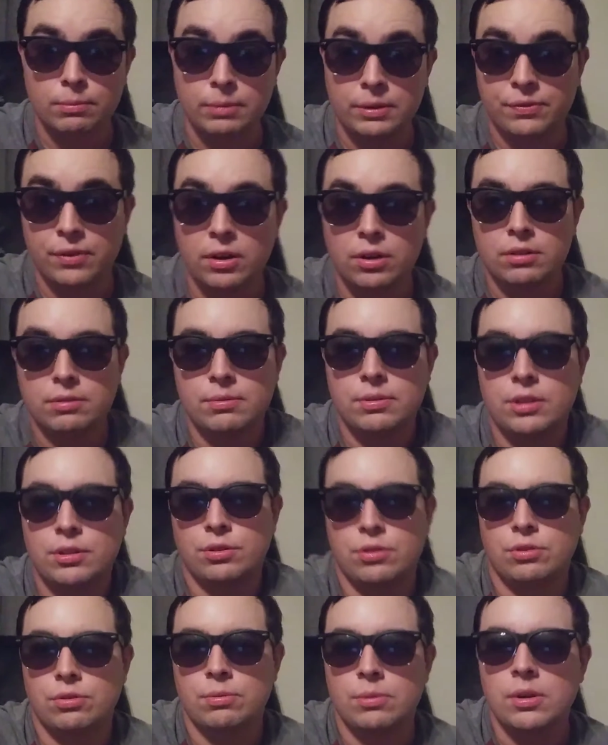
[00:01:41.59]
We've all
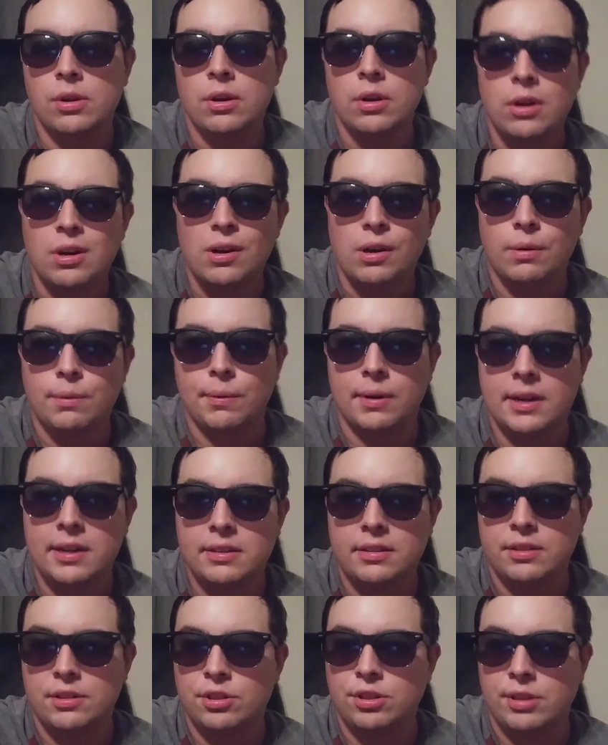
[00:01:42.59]
just
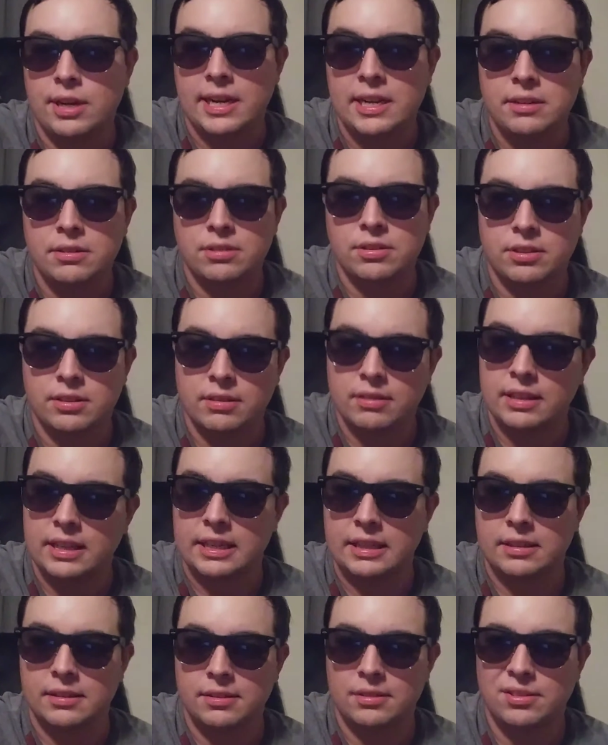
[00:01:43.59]
wanted to change
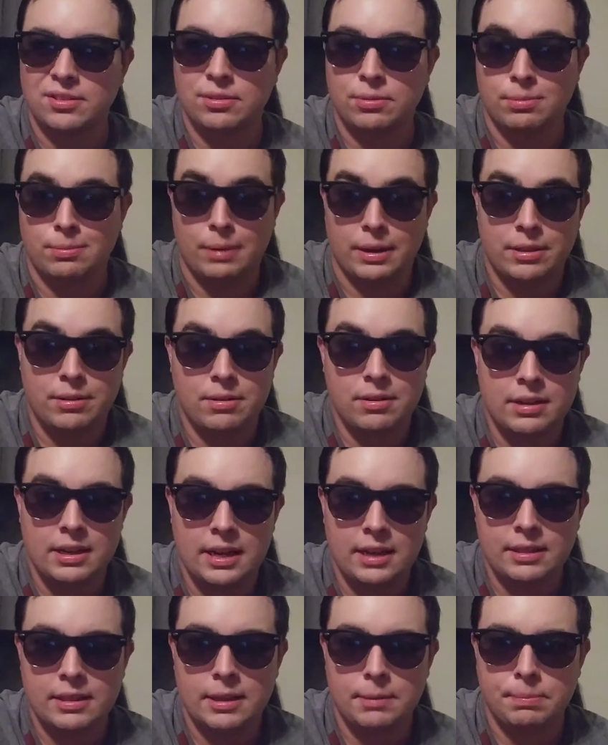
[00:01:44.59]
things, whether or
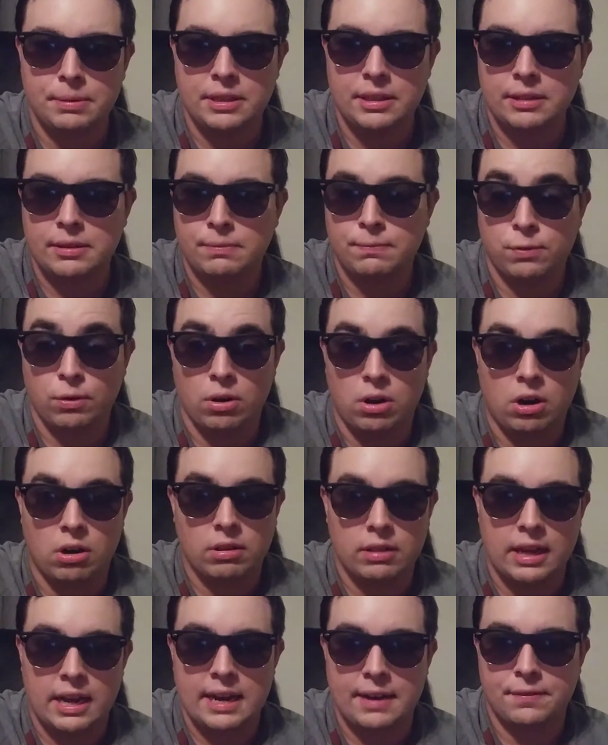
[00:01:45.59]
not they be for our
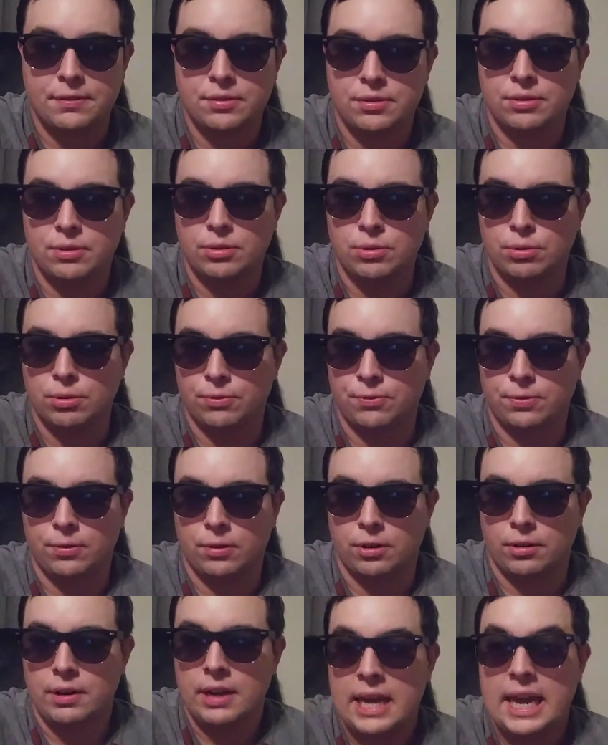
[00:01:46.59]
lives or
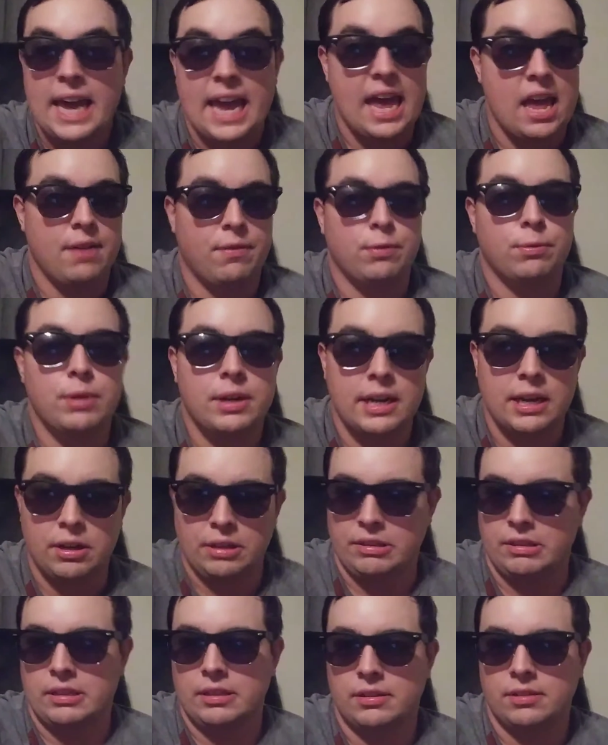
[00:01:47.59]
for everyone
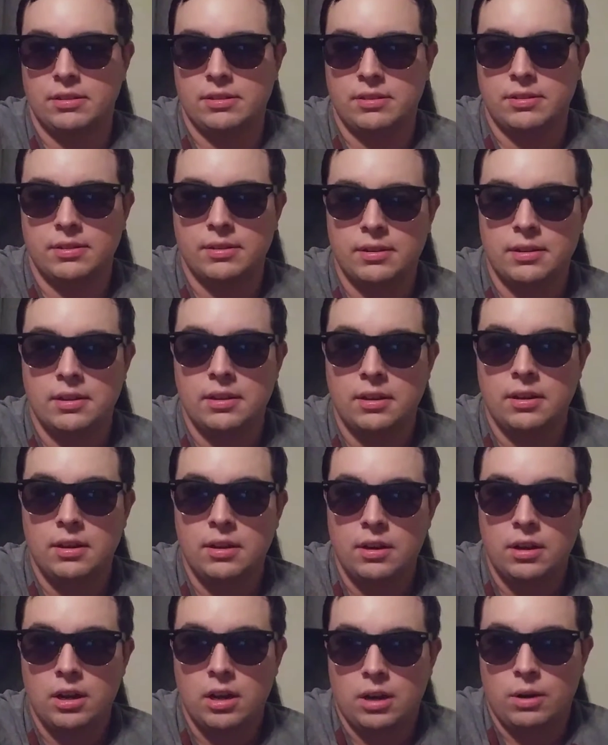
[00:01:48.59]
else's.
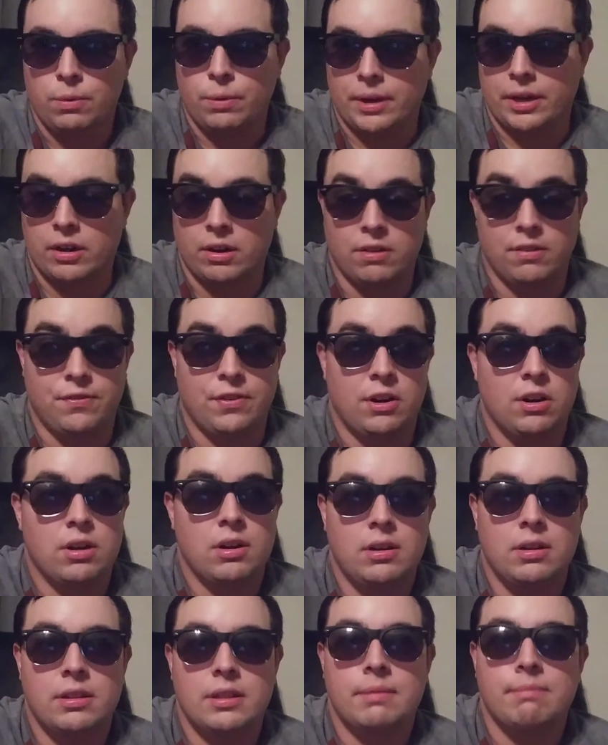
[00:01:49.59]
We have
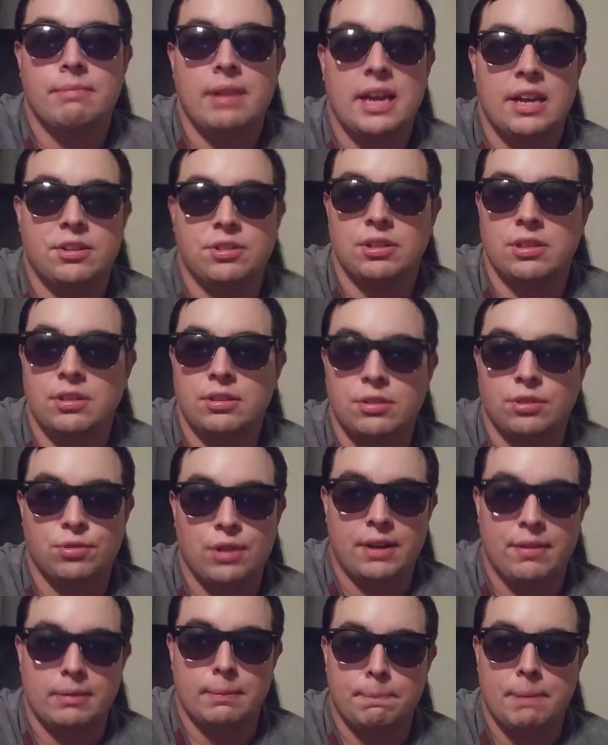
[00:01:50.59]
all imagined
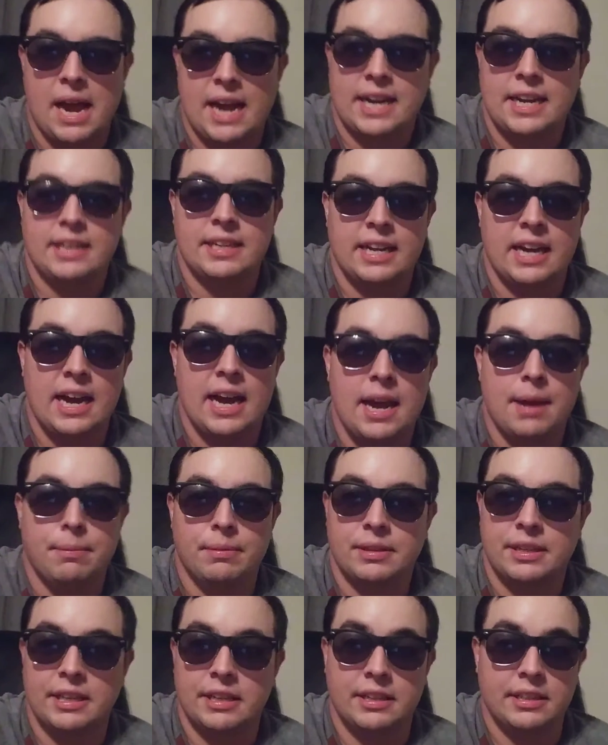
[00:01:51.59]
traveling back in time
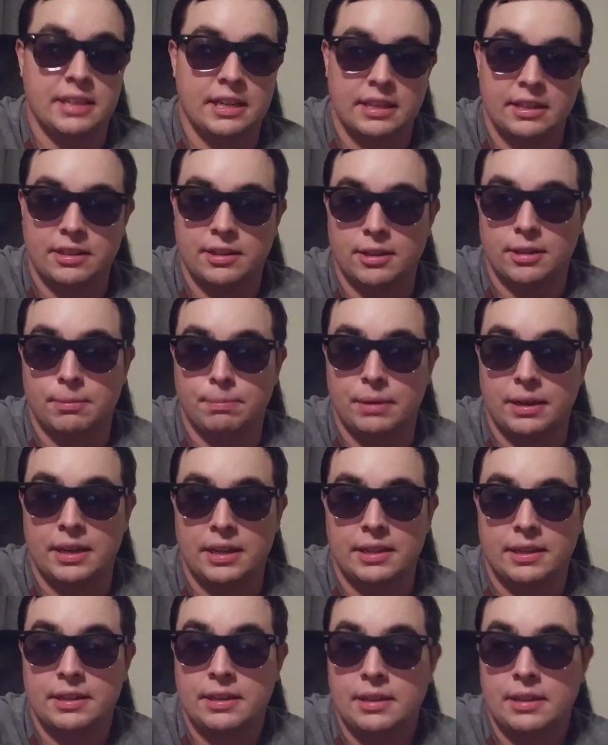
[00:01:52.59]
and killing Hitler, but